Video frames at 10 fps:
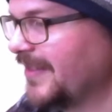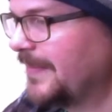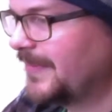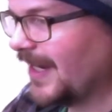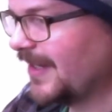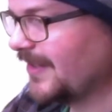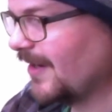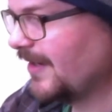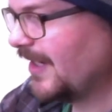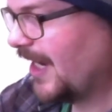zip ties
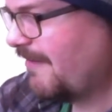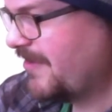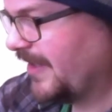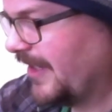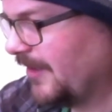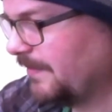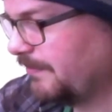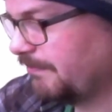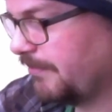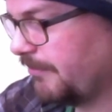on. Everything's held
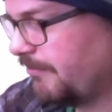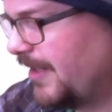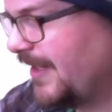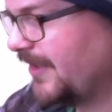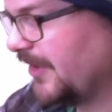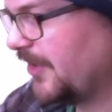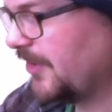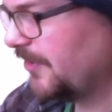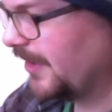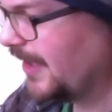pretty
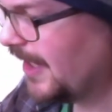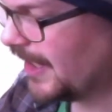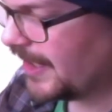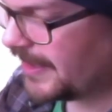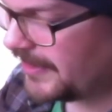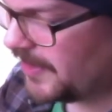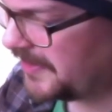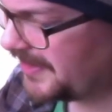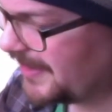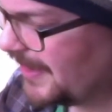securely, and I noticed